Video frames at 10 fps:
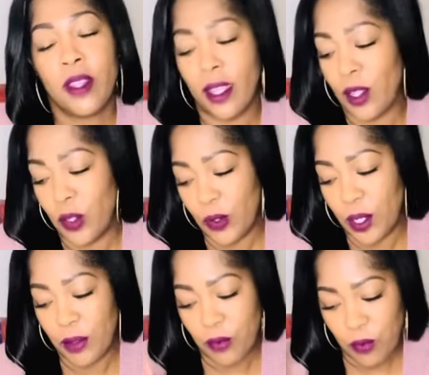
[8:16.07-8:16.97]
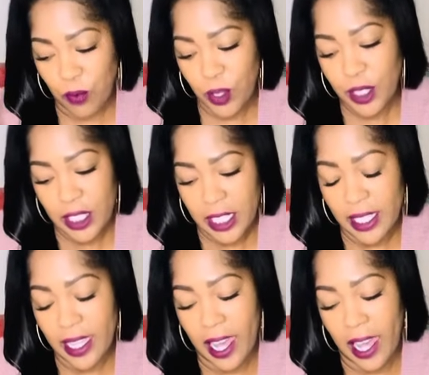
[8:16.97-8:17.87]
Like, you are
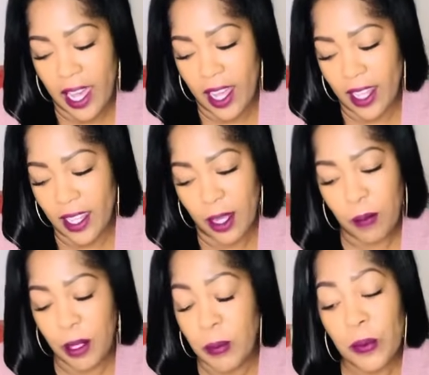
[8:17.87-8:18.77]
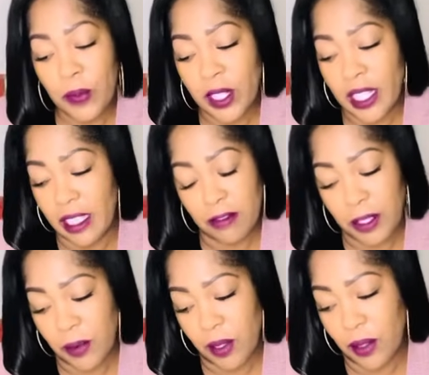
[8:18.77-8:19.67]
really, uh, like, people really can't
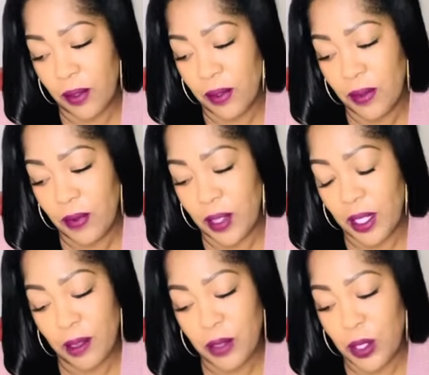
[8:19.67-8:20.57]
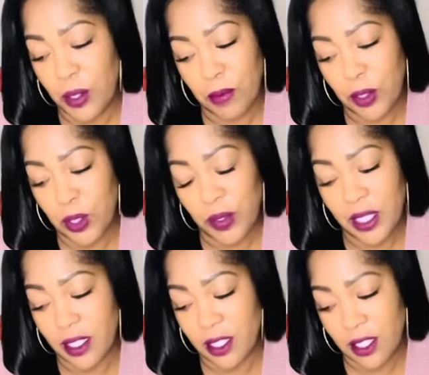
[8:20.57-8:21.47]
fuck with you when it comes to your emotional
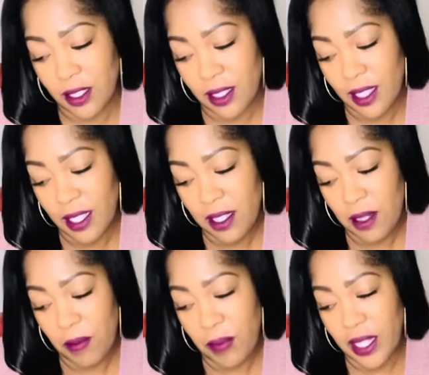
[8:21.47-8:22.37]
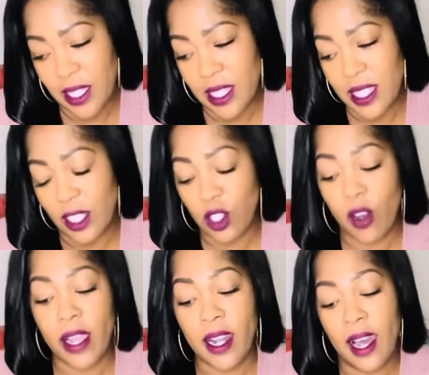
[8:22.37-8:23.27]
intelligence, because they
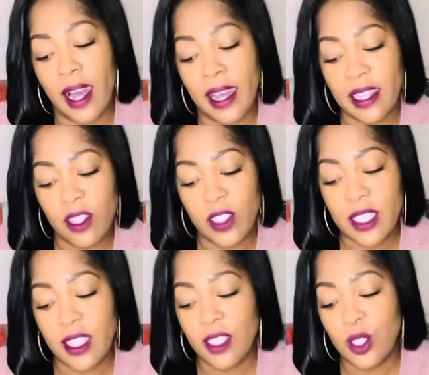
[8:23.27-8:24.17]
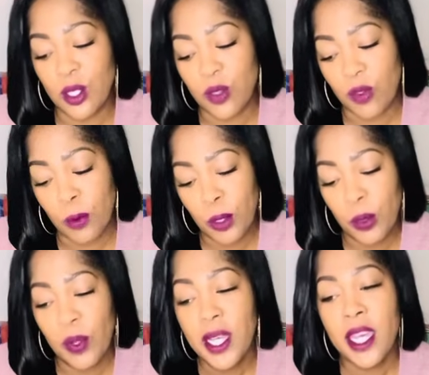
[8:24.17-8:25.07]
try to hide their intentions from
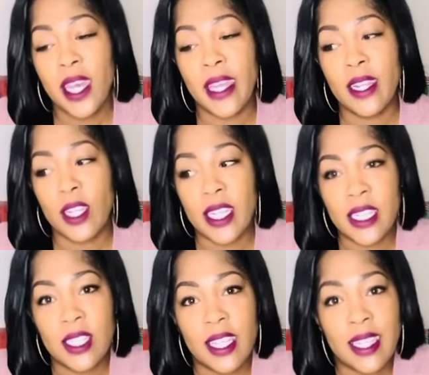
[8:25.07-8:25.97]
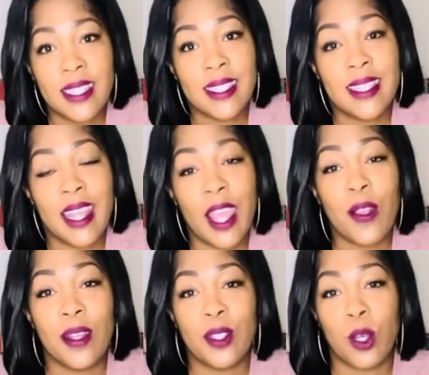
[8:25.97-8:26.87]
you, and it, it's
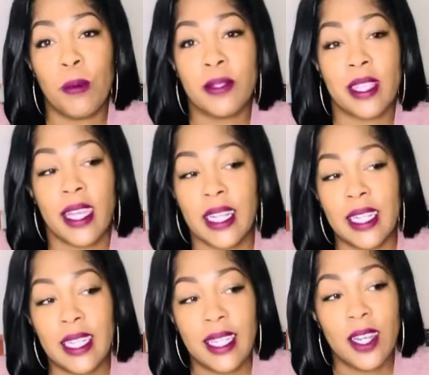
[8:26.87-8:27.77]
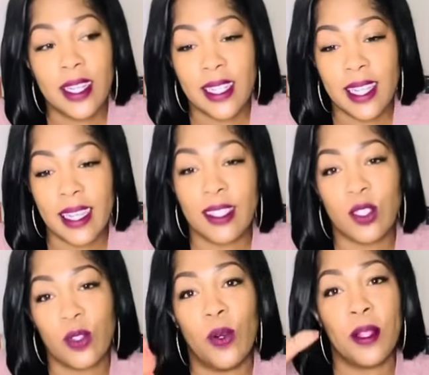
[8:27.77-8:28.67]
there. It's almost like neon
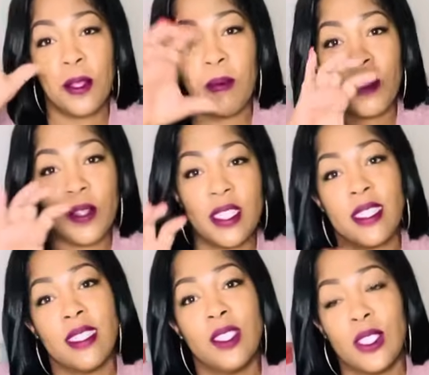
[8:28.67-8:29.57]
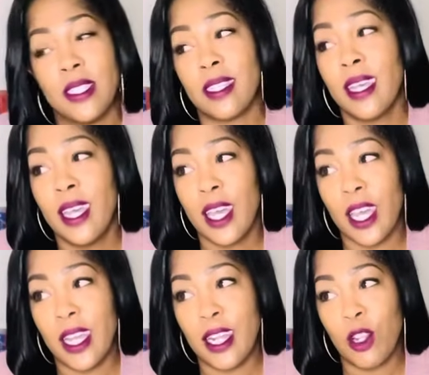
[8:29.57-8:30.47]
lights on them, their intentions.
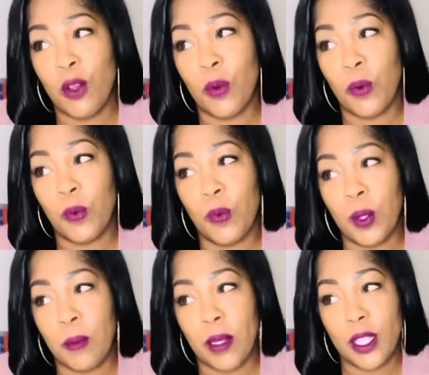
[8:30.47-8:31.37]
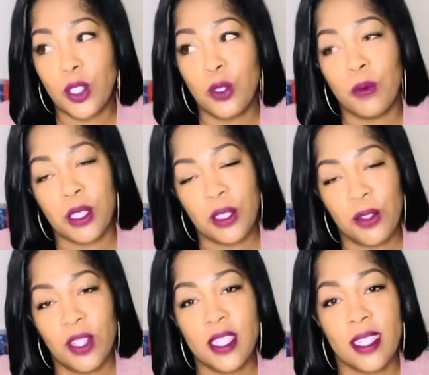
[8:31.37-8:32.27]
And what makes you
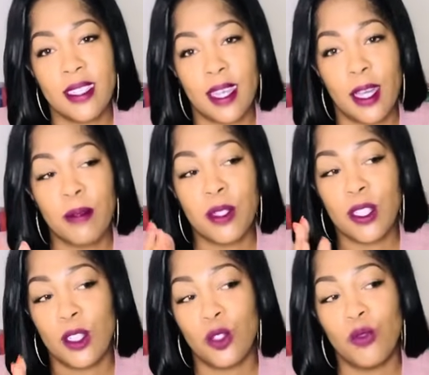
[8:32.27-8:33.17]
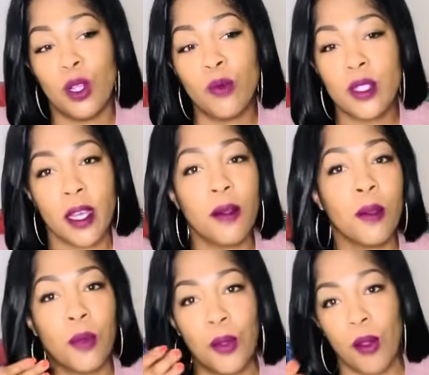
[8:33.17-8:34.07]
mysterious at times is that you don't tell
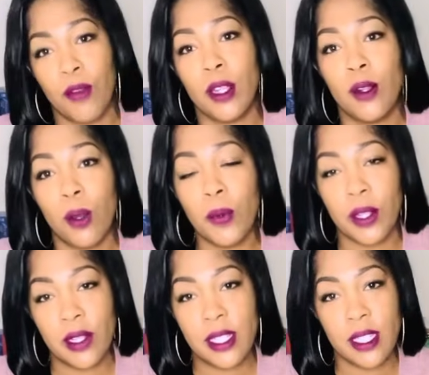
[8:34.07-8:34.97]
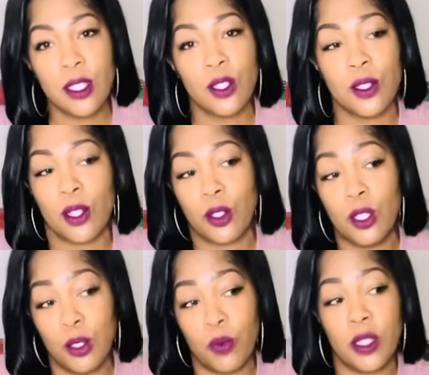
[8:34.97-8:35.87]
them you already know what their intentions are. You
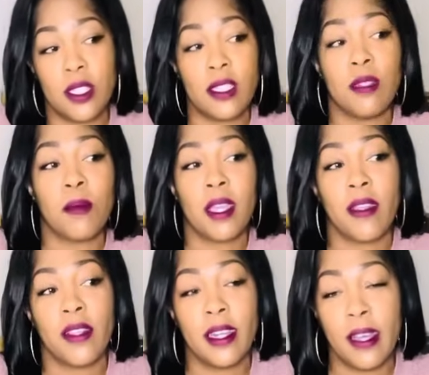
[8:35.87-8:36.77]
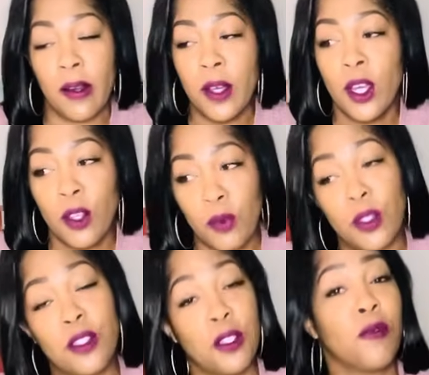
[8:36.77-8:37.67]
just want to see them carry it out. You
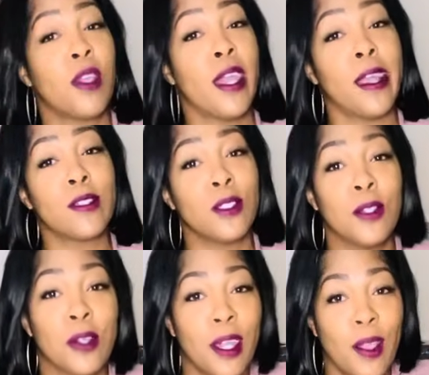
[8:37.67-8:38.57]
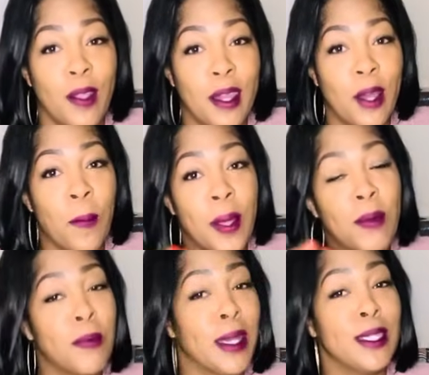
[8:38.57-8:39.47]
want to see if they actually gonna carry it out.
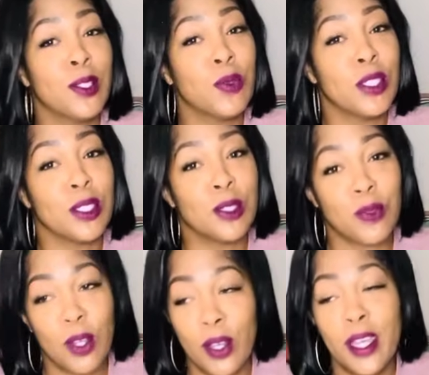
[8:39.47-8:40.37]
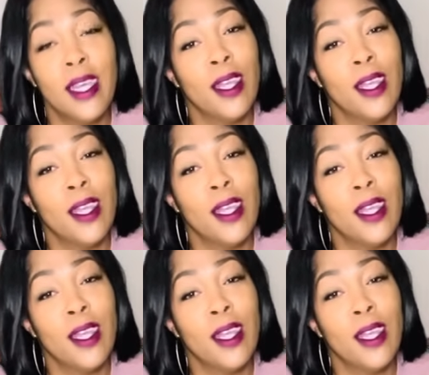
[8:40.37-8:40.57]
Maybe my intuition is wrong.